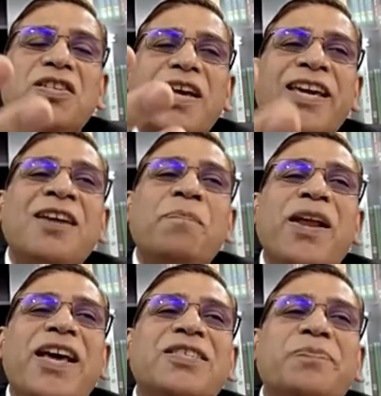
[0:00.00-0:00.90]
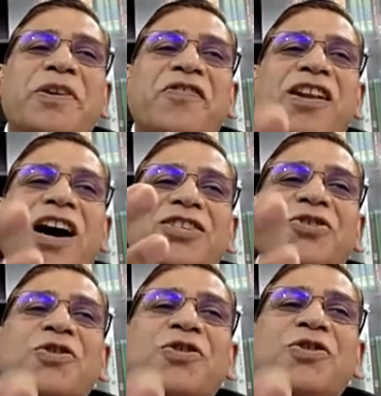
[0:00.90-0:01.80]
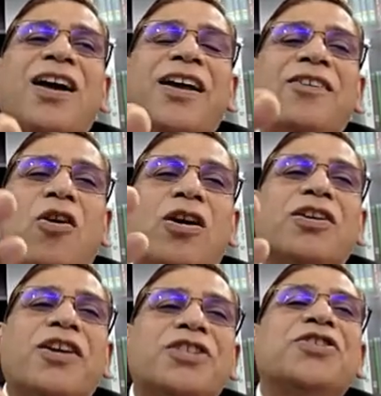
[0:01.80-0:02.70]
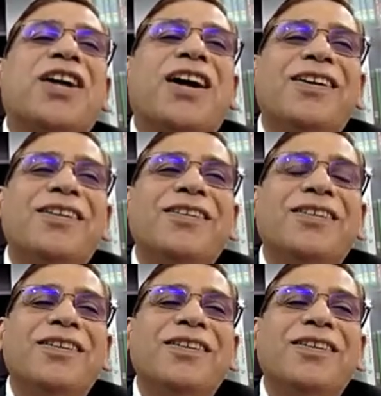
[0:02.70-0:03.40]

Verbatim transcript: which is taking place between Arjuna and Lord Krishna,